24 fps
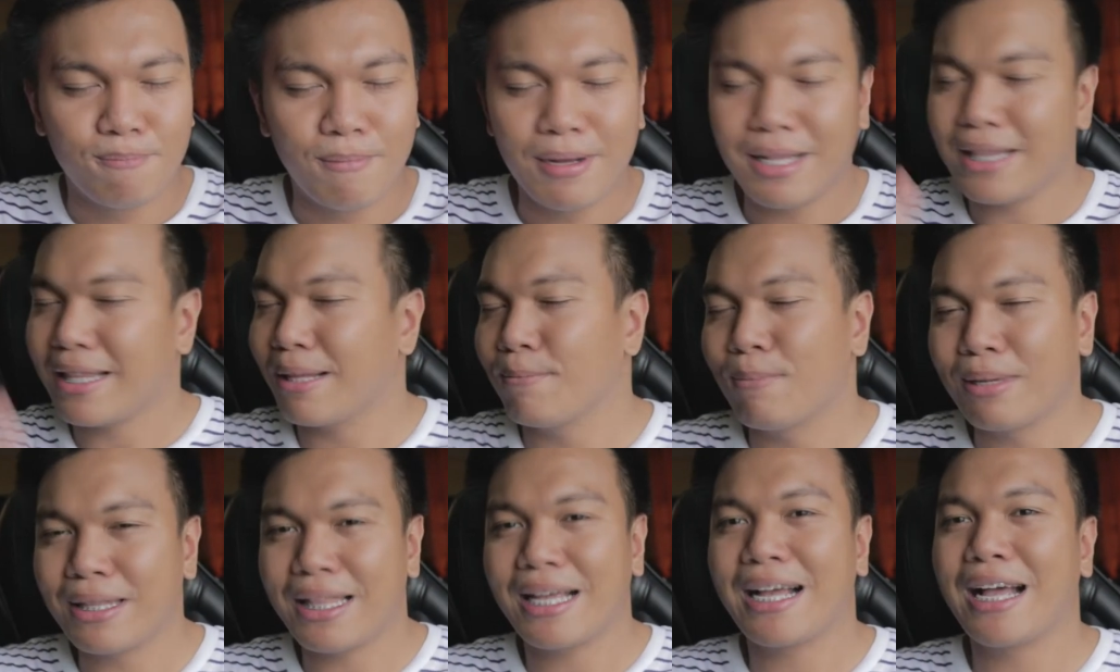
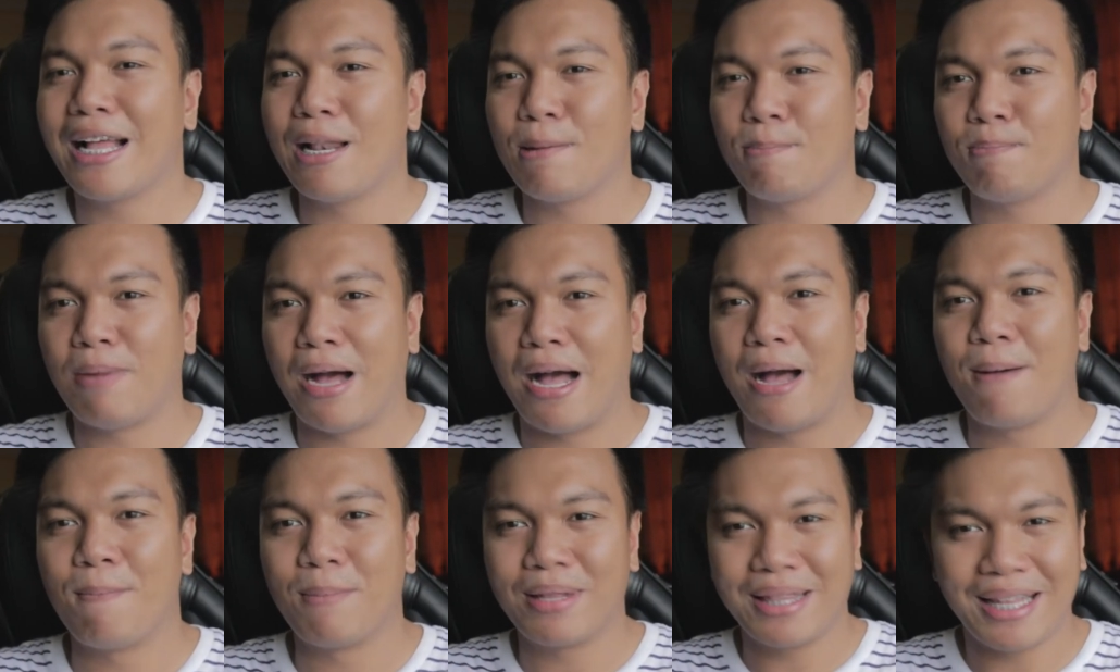matagal
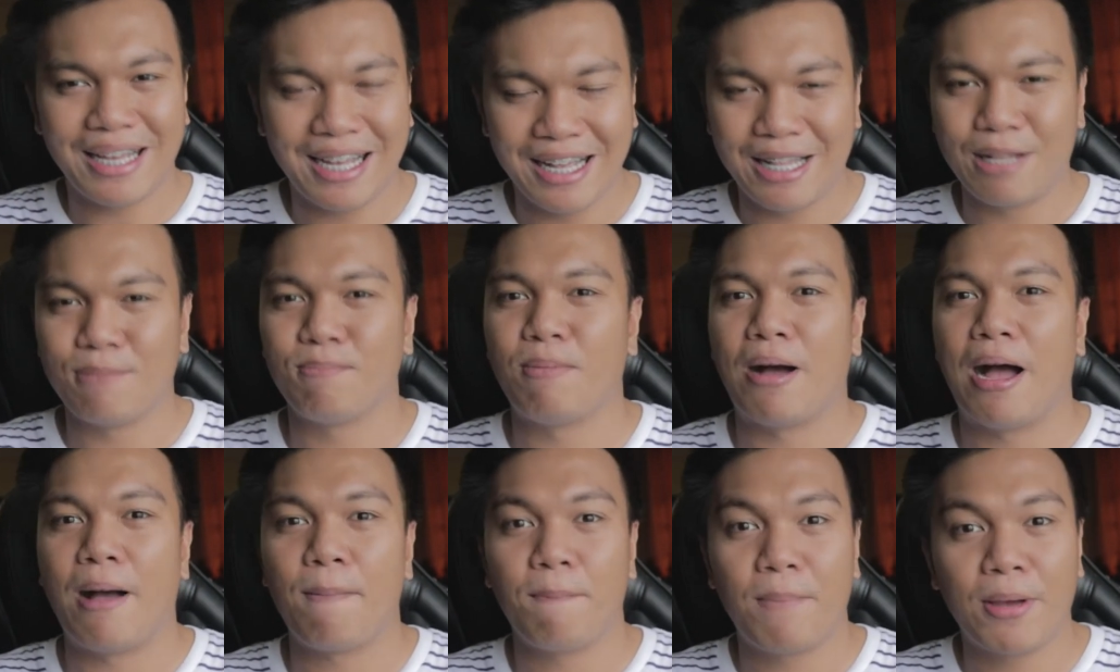
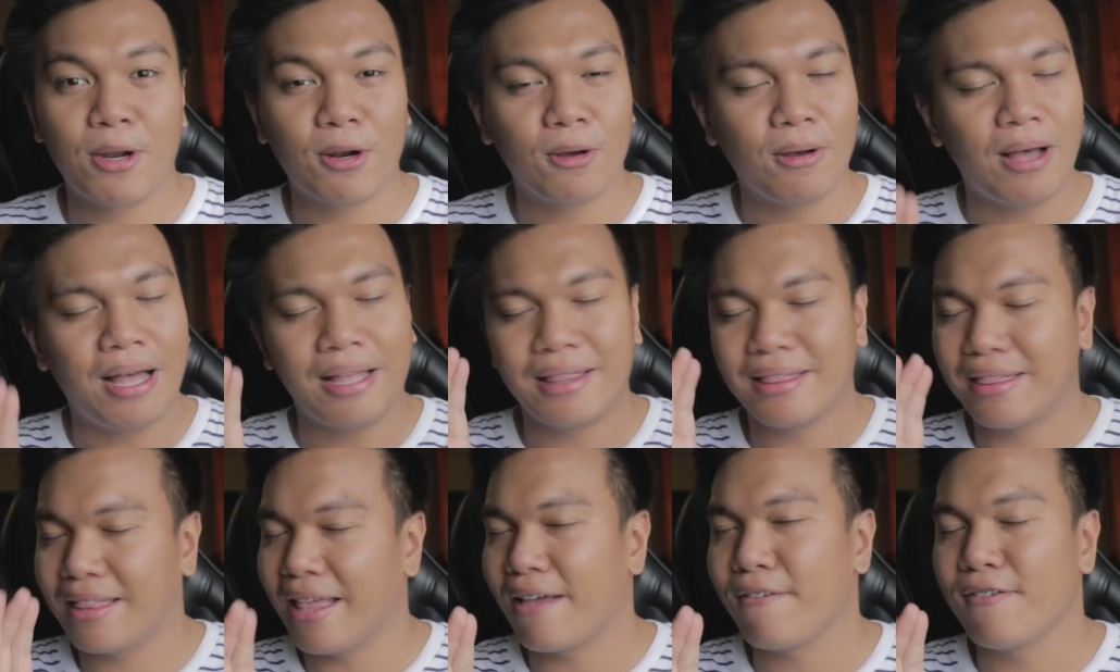pa. Pero I
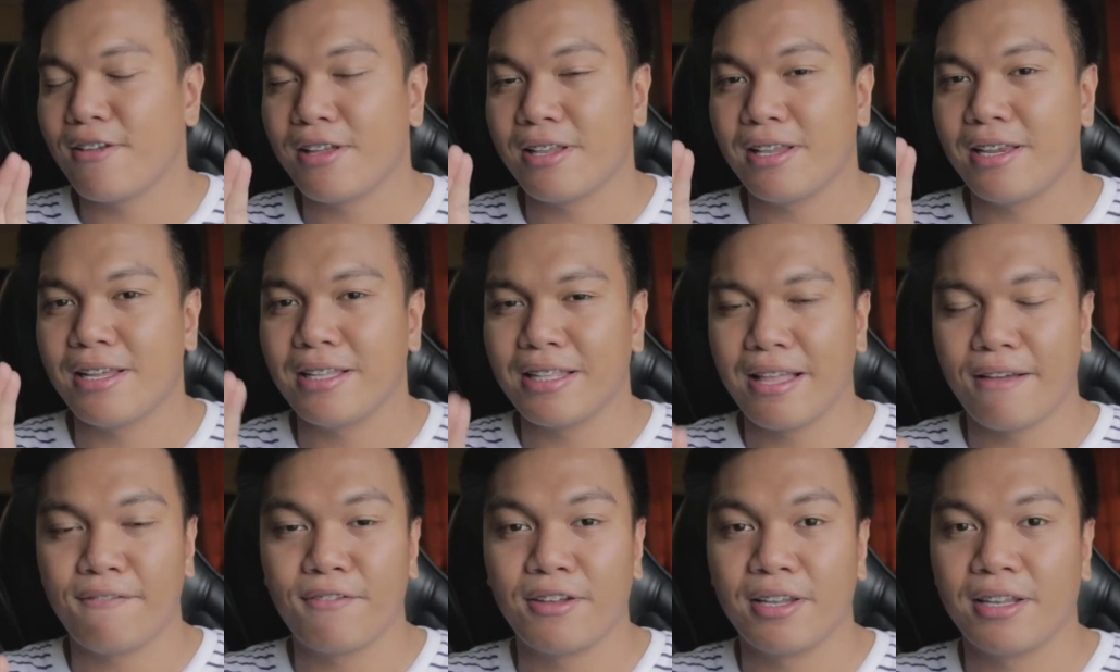
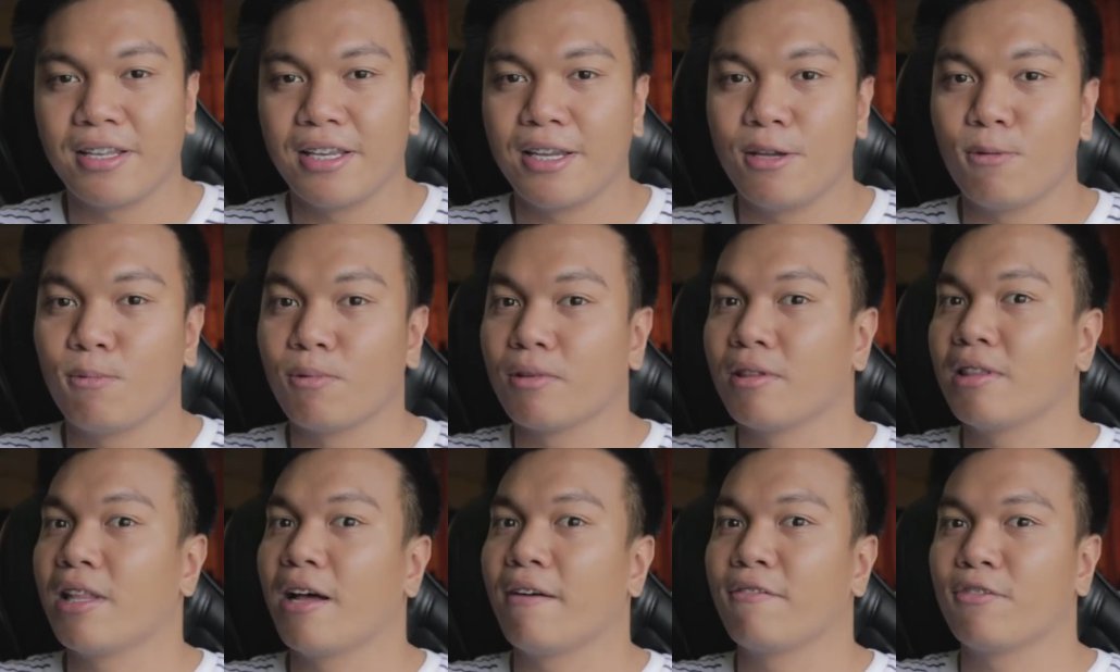definitely
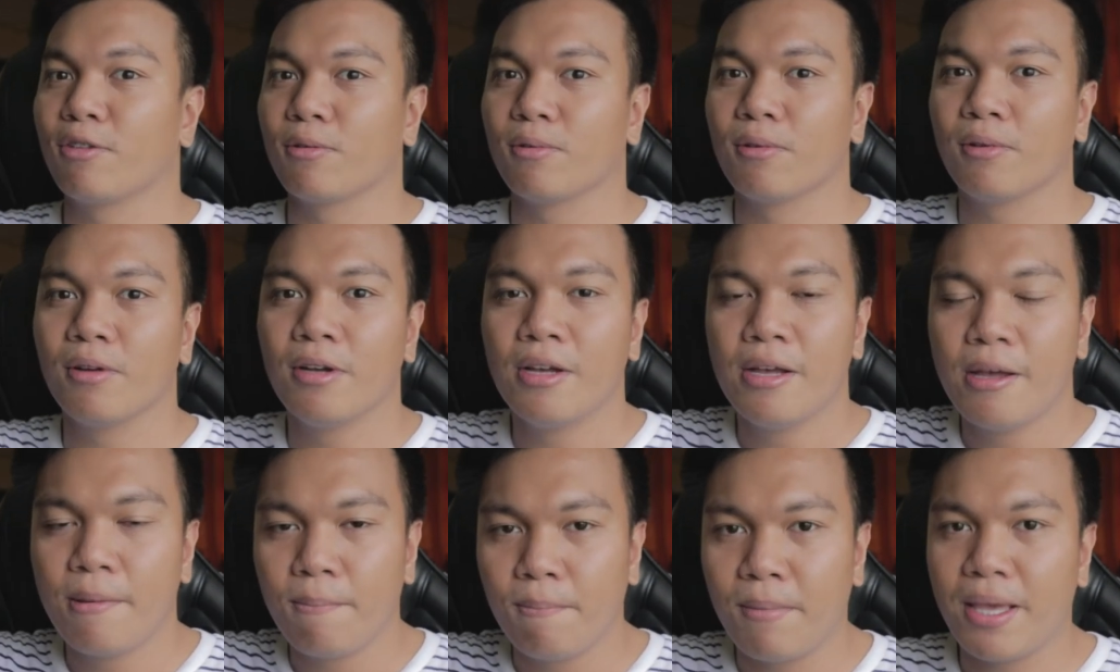would love to
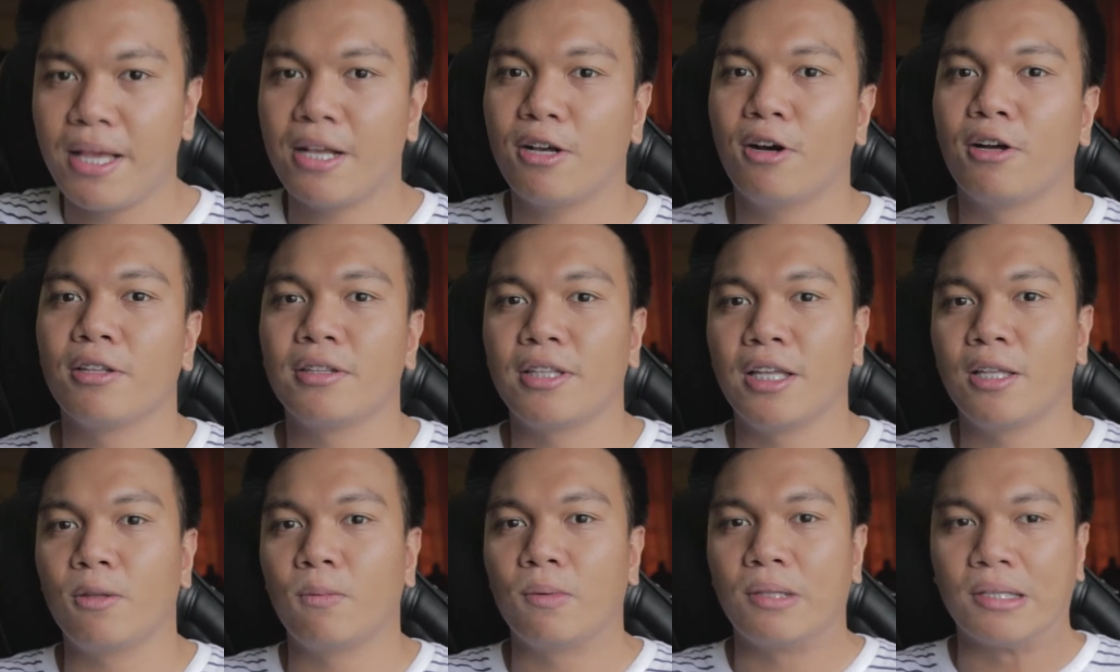make
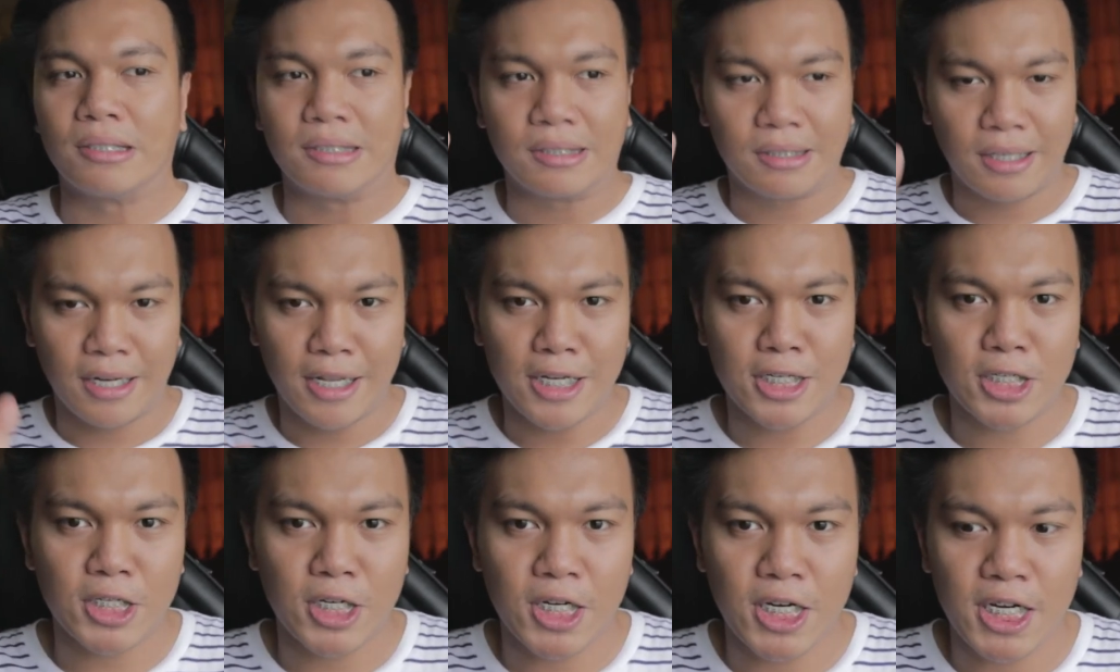content with a
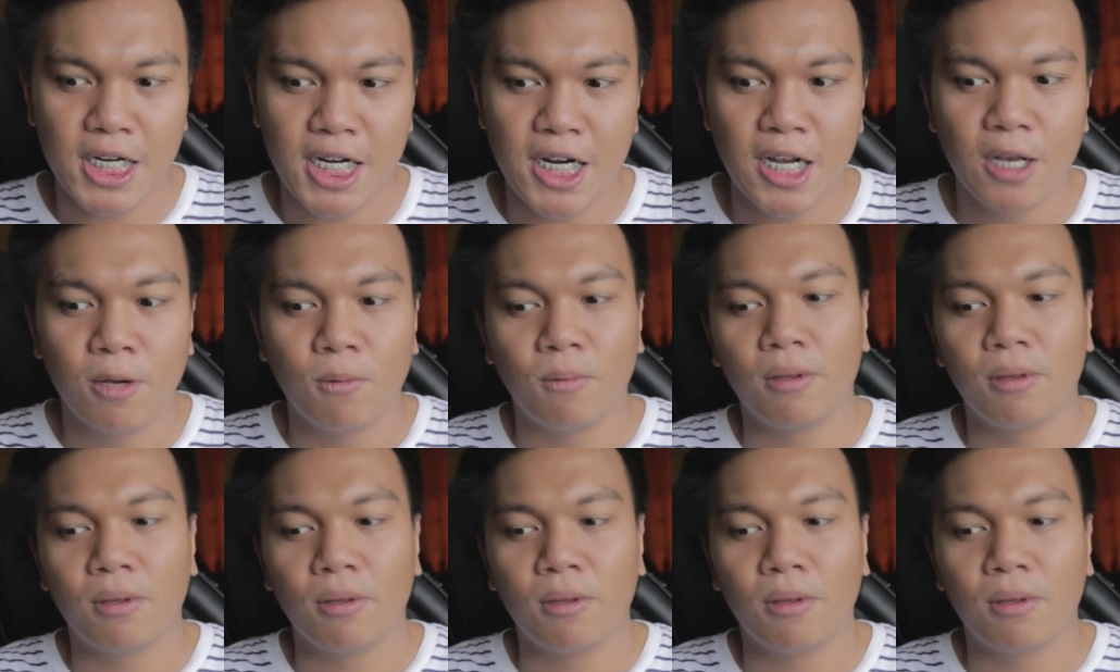stranger.